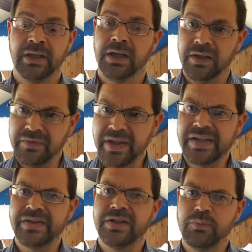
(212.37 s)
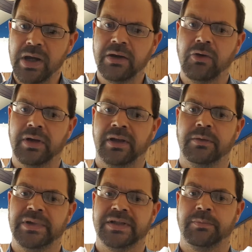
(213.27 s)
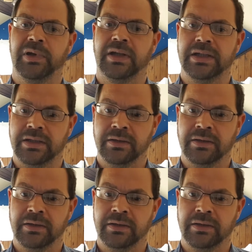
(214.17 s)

And this is where I come into play.